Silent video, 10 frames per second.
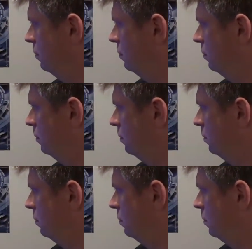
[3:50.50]

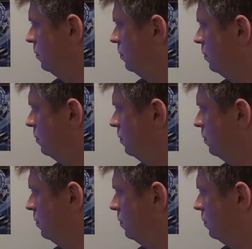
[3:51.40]

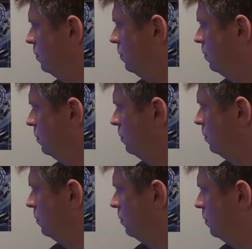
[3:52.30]

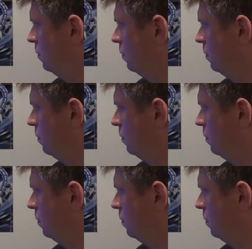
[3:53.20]
(no one is talking)